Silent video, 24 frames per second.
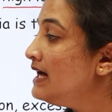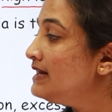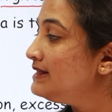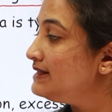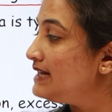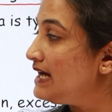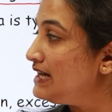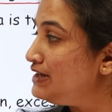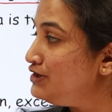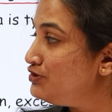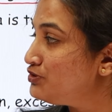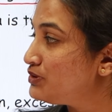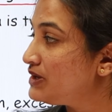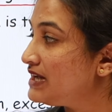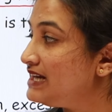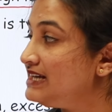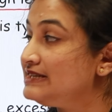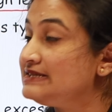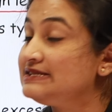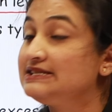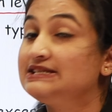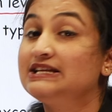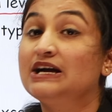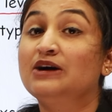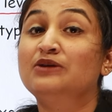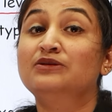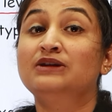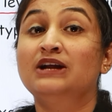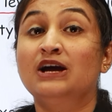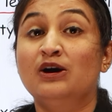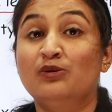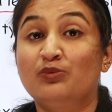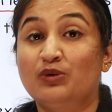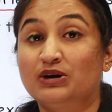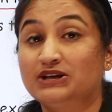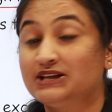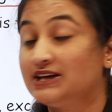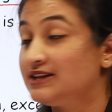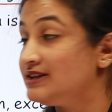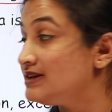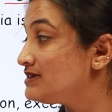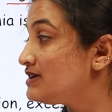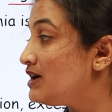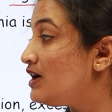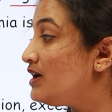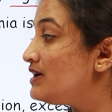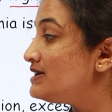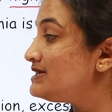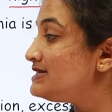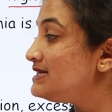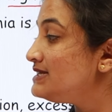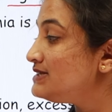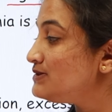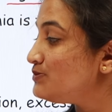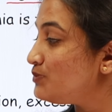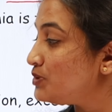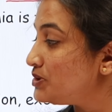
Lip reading: Then you can list down what are the causes,